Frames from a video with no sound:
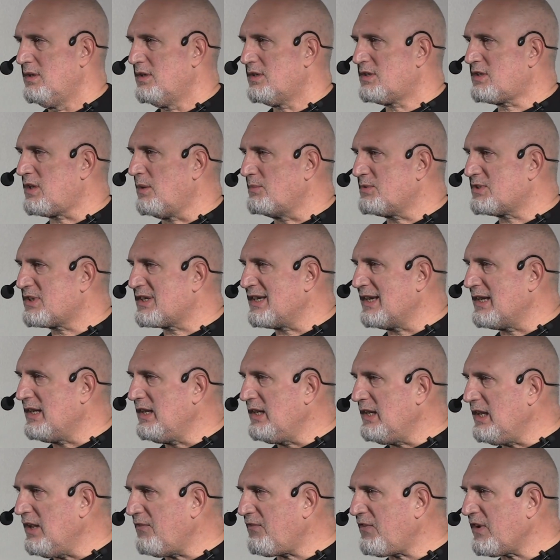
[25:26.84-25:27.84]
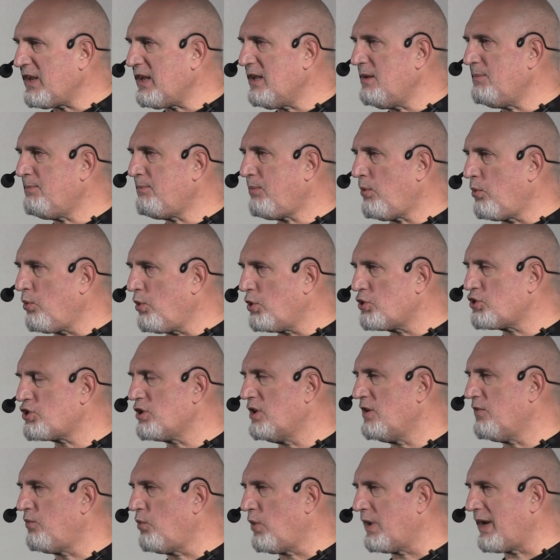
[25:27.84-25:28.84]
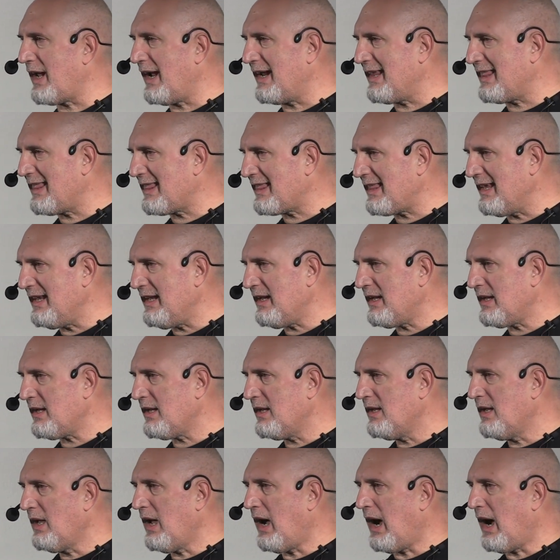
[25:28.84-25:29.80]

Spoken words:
Some significant portion of what I think